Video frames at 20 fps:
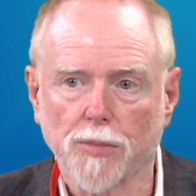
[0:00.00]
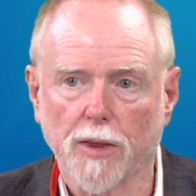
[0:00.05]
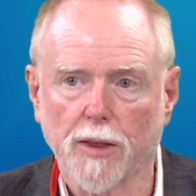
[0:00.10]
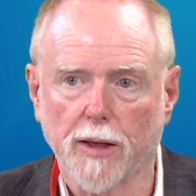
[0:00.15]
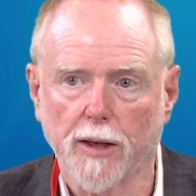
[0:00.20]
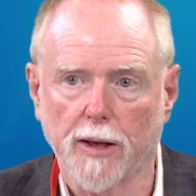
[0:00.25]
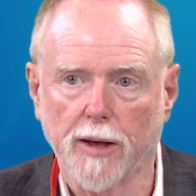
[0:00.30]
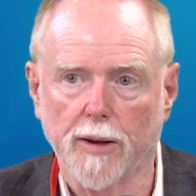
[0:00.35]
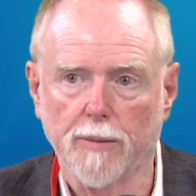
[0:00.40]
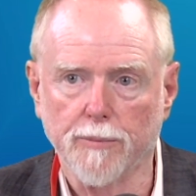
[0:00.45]

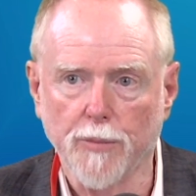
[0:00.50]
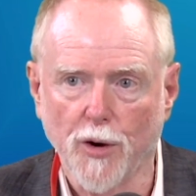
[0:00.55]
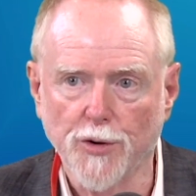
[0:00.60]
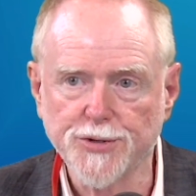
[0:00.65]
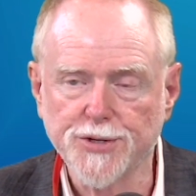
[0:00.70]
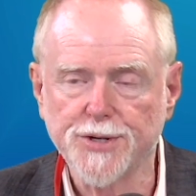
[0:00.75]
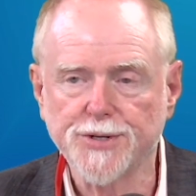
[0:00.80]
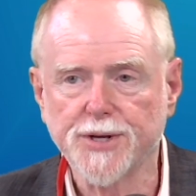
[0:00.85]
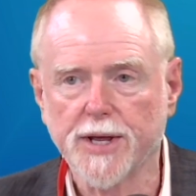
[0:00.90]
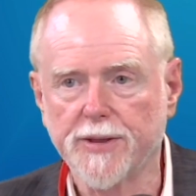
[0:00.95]

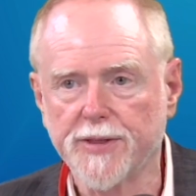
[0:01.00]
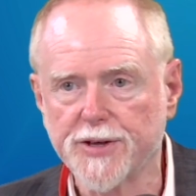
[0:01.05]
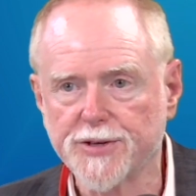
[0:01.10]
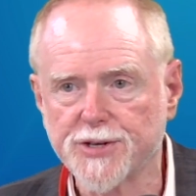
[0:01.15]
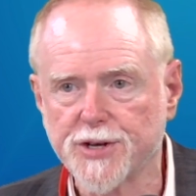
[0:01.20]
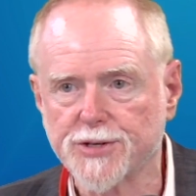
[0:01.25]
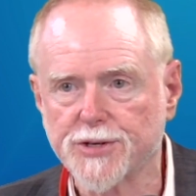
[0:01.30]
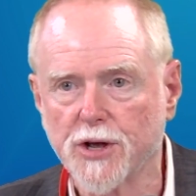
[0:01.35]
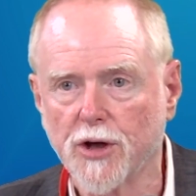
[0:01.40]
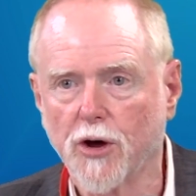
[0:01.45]
Moses and this
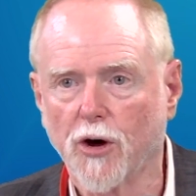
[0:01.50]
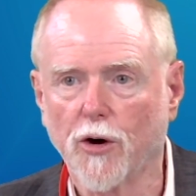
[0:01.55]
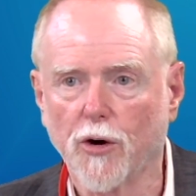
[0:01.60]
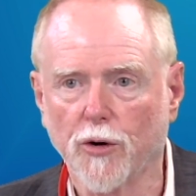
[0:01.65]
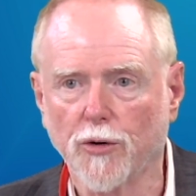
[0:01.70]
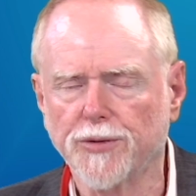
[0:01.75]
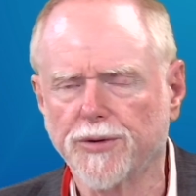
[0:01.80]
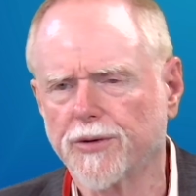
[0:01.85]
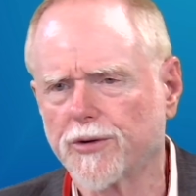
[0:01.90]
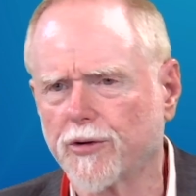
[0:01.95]
is
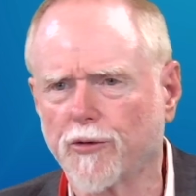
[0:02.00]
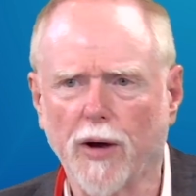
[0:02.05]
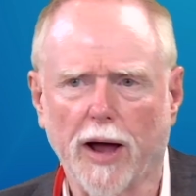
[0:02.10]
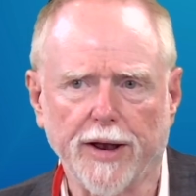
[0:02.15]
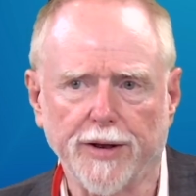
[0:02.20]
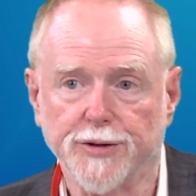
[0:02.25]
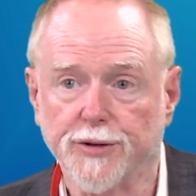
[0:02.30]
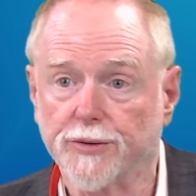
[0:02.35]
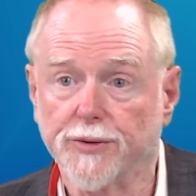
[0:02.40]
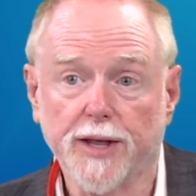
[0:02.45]
Hod
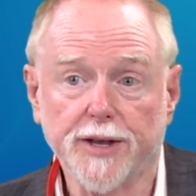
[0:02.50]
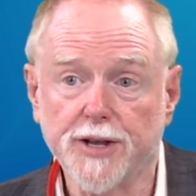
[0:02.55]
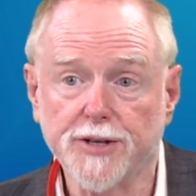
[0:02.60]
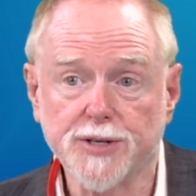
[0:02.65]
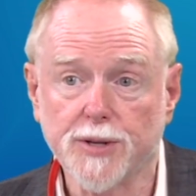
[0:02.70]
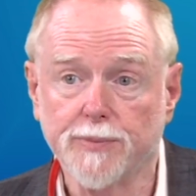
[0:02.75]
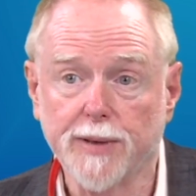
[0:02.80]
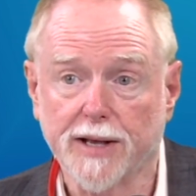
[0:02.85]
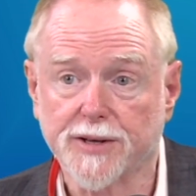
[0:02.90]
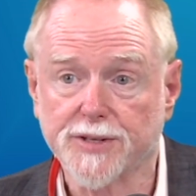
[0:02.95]
gratitude. That
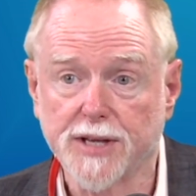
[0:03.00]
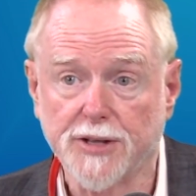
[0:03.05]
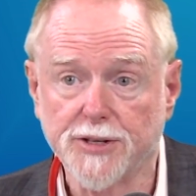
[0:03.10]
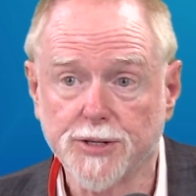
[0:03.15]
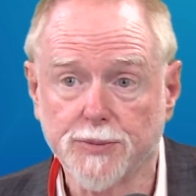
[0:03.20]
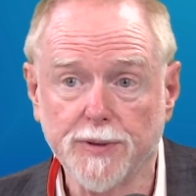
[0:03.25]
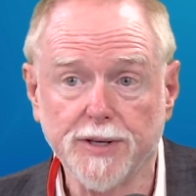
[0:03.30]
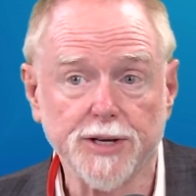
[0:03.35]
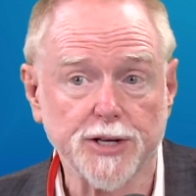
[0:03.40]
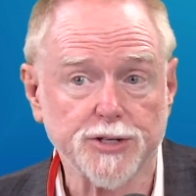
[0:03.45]
doesn't make sense
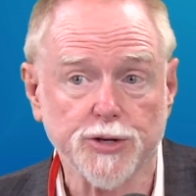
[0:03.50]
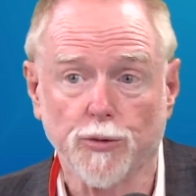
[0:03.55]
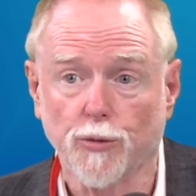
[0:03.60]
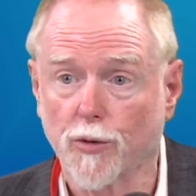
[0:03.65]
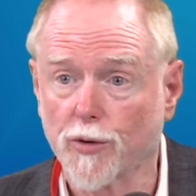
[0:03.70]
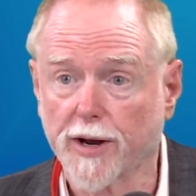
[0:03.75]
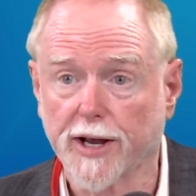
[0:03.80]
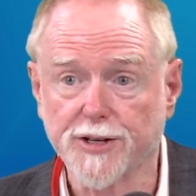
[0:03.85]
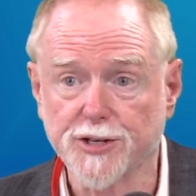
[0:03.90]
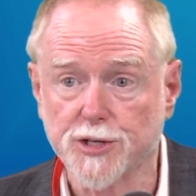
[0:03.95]
to me. It doesn't
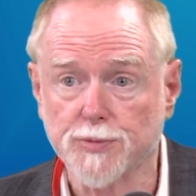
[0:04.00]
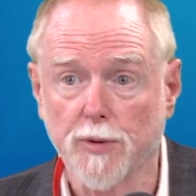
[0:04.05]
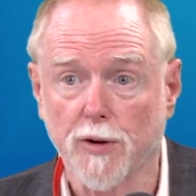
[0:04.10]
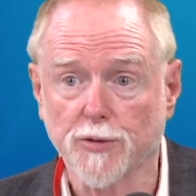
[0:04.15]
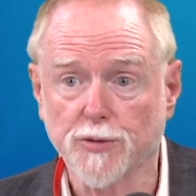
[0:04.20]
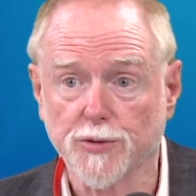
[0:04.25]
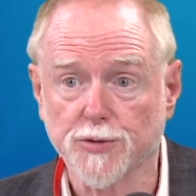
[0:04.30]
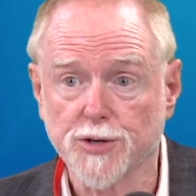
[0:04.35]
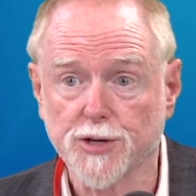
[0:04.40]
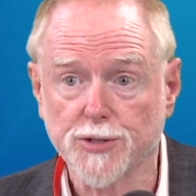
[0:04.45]
work as a
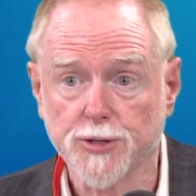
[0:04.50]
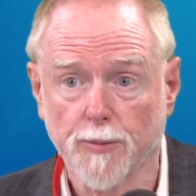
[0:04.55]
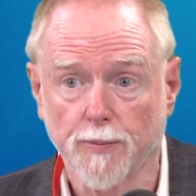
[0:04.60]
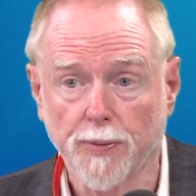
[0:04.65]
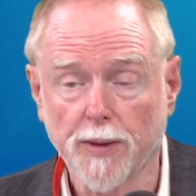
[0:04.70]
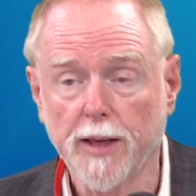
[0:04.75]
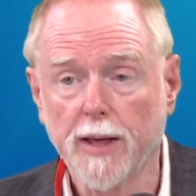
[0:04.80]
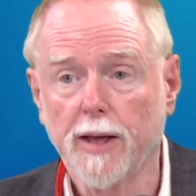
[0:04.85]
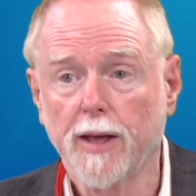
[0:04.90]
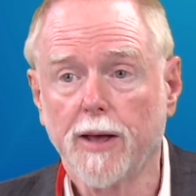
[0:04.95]
spiritual system.
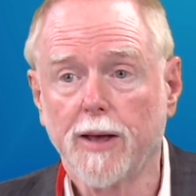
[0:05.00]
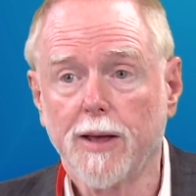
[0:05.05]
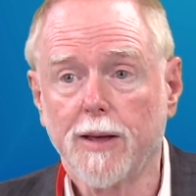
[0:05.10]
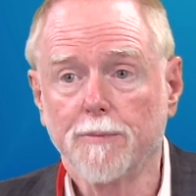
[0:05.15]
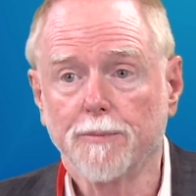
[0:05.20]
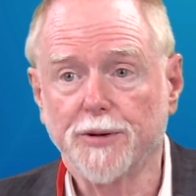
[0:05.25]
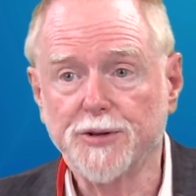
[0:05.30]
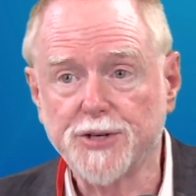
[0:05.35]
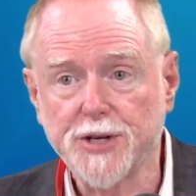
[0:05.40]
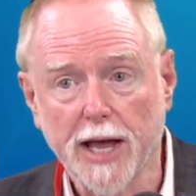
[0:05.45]

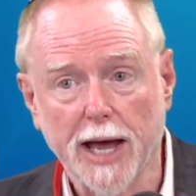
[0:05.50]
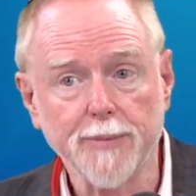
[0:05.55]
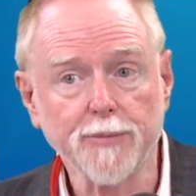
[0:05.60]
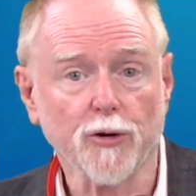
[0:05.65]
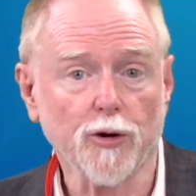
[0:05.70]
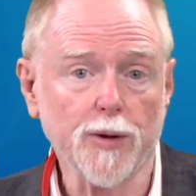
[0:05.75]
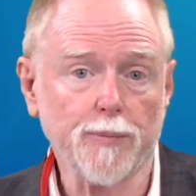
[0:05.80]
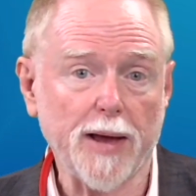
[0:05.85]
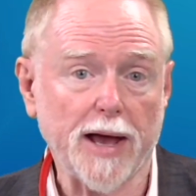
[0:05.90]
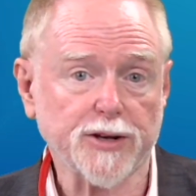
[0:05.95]
But see, I'm
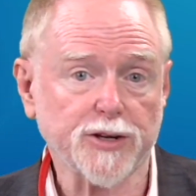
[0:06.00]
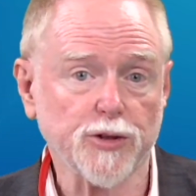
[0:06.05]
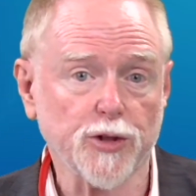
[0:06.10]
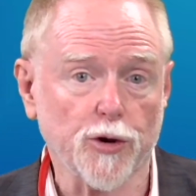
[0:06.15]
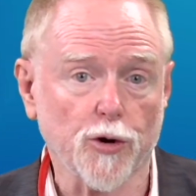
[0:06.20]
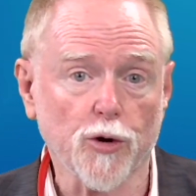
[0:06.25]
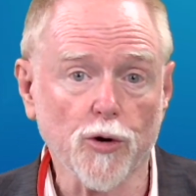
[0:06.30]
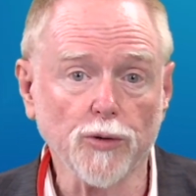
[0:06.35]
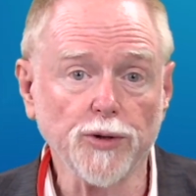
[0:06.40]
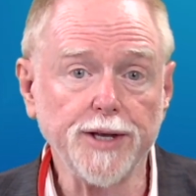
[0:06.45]
going back to the
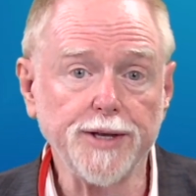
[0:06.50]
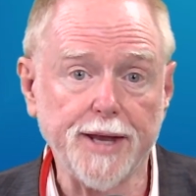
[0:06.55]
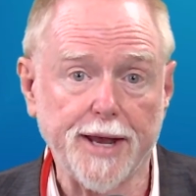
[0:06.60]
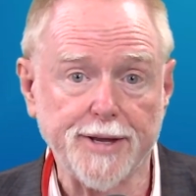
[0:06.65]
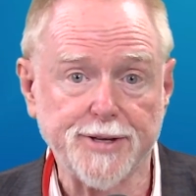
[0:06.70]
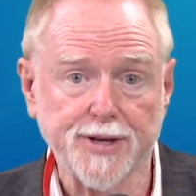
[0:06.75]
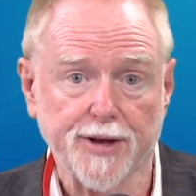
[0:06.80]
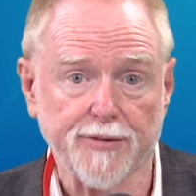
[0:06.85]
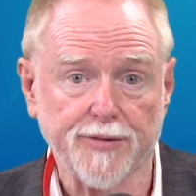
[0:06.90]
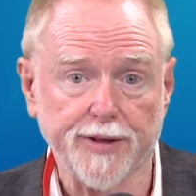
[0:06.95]
early
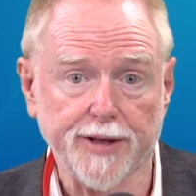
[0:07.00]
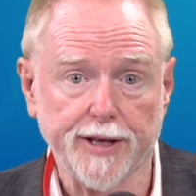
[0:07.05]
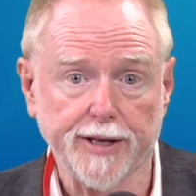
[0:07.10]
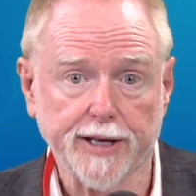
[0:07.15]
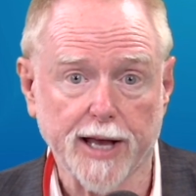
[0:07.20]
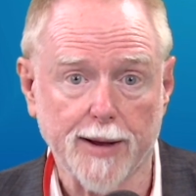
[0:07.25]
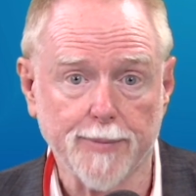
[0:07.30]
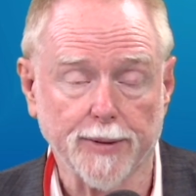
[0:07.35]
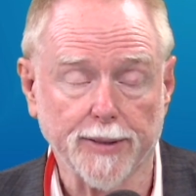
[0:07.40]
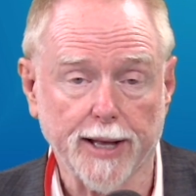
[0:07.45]
days of the
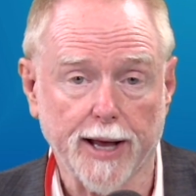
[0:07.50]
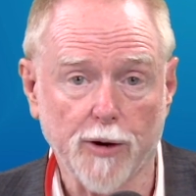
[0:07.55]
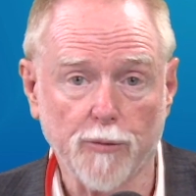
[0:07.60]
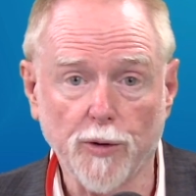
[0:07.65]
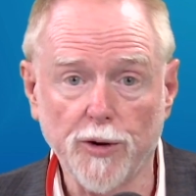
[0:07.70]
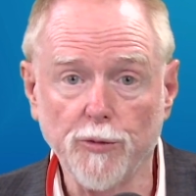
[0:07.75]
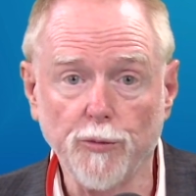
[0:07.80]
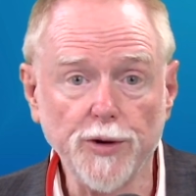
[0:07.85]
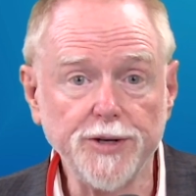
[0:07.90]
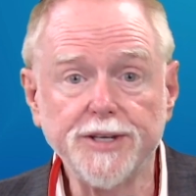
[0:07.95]
Kabbalah
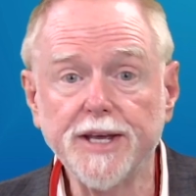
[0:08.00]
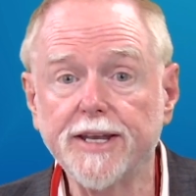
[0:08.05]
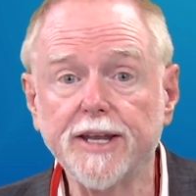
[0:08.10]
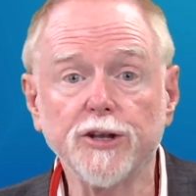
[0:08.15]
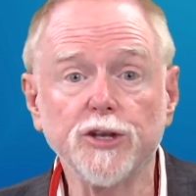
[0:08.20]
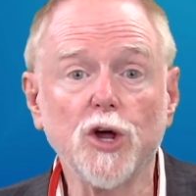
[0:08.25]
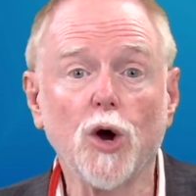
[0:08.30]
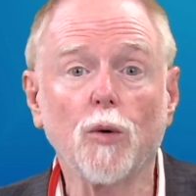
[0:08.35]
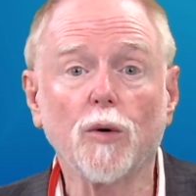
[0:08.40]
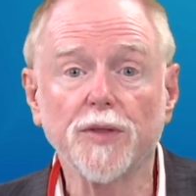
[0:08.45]
when we
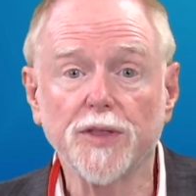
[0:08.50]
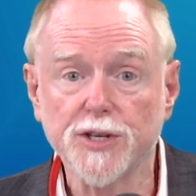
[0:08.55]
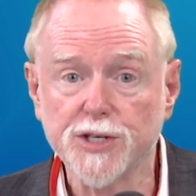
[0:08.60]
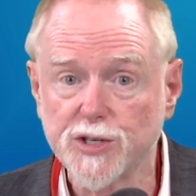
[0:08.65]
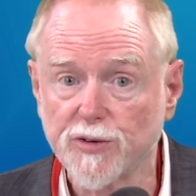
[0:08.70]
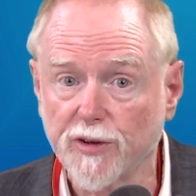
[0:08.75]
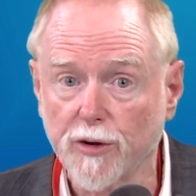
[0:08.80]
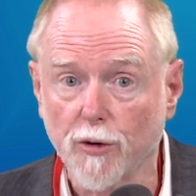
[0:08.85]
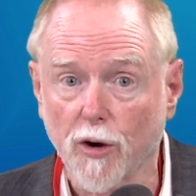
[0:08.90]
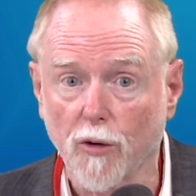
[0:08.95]
didn't know what the
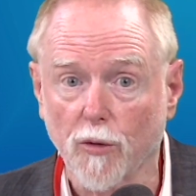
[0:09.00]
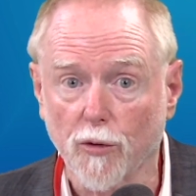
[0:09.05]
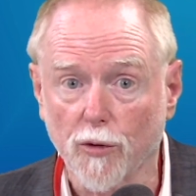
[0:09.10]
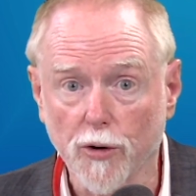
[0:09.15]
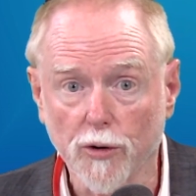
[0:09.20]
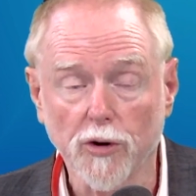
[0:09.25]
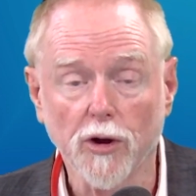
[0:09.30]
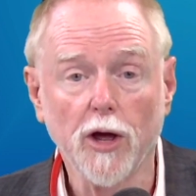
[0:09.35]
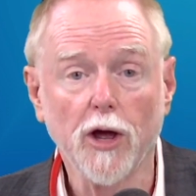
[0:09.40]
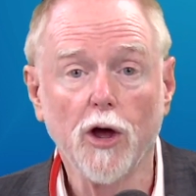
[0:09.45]
Sefirot
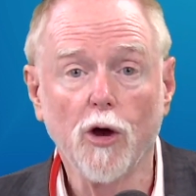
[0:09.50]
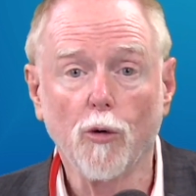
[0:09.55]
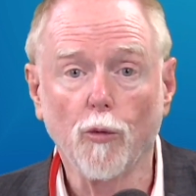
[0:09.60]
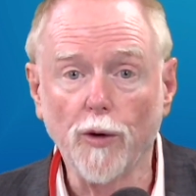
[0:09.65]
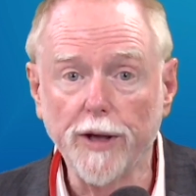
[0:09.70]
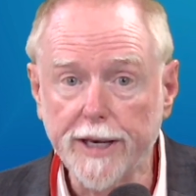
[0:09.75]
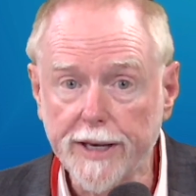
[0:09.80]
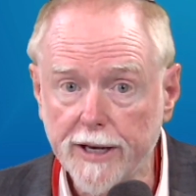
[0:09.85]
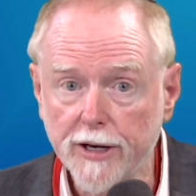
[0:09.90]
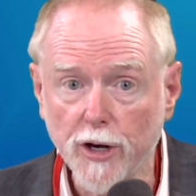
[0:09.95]
were.
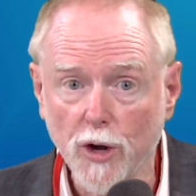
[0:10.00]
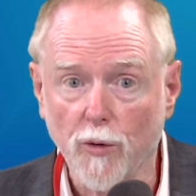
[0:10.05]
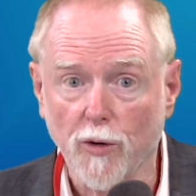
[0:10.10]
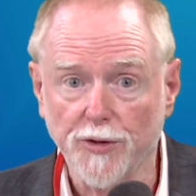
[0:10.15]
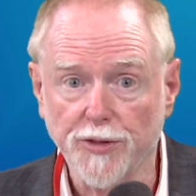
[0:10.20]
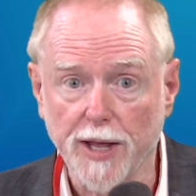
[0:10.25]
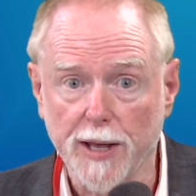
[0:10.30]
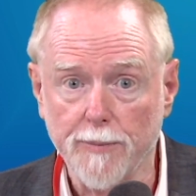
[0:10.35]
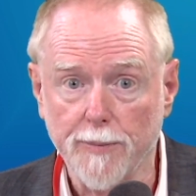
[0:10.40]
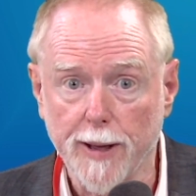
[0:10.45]
We didn't know
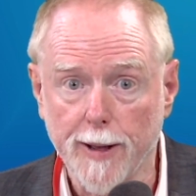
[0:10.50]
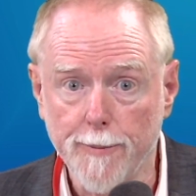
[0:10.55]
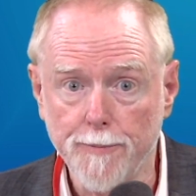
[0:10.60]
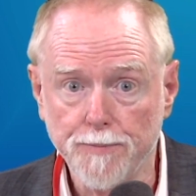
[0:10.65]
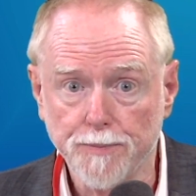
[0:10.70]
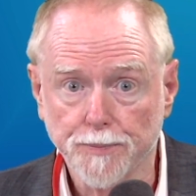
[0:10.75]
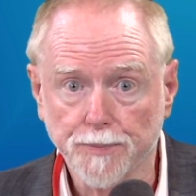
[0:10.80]
what they meant.